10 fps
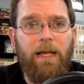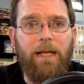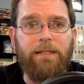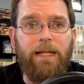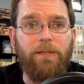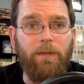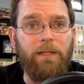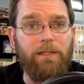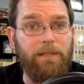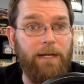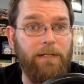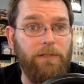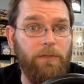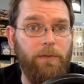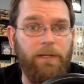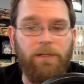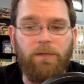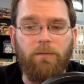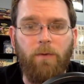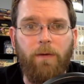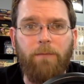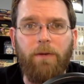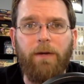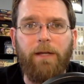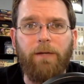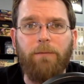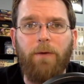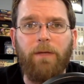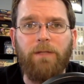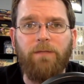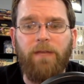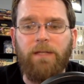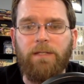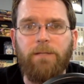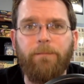as that's what this deck is doing, is throwing burn at your opponent's face.